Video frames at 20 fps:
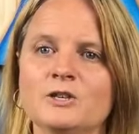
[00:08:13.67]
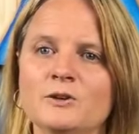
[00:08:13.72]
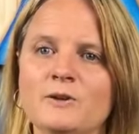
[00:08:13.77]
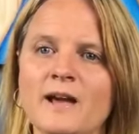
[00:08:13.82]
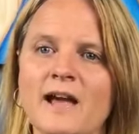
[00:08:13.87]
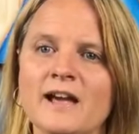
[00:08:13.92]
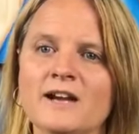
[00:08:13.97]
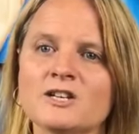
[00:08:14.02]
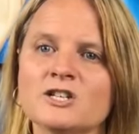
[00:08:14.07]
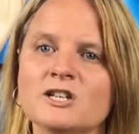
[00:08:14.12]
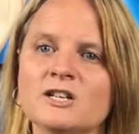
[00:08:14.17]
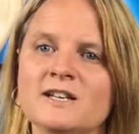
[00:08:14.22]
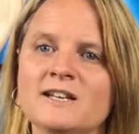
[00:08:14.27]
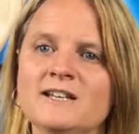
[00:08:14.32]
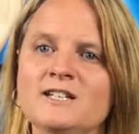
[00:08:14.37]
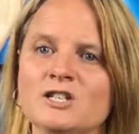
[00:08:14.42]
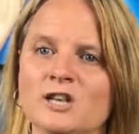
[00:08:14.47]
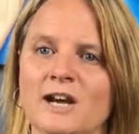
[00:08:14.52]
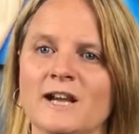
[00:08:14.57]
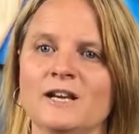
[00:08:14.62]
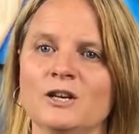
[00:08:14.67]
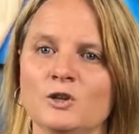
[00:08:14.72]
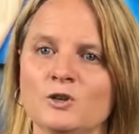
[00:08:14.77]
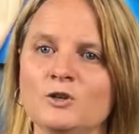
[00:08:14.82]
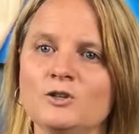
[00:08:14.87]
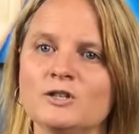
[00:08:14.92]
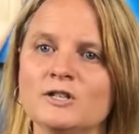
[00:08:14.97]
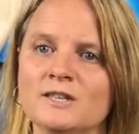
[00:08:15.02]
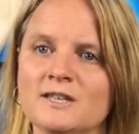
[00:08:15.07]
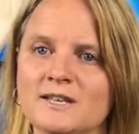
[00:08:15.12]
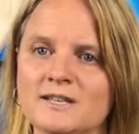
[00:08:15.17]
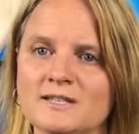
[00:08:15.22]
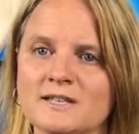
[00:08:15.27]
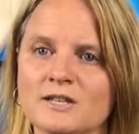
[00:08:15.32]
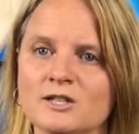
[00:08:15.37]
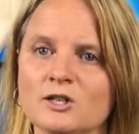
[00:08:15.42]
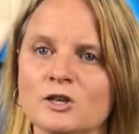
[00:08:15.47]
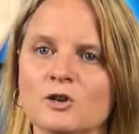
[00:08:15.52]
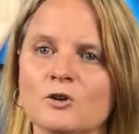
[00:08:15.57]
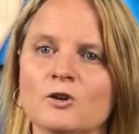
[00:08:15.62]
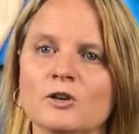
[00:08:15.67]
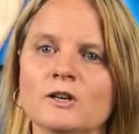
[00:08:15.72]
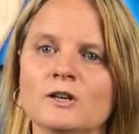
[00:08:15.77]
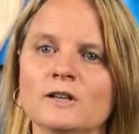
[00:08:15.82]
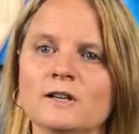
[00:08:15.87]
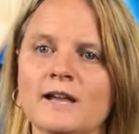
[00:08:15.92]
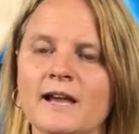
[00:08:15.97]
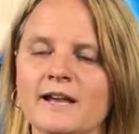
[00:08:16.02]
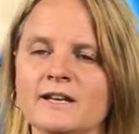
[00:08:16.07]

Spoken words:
to actually dilute the essential oil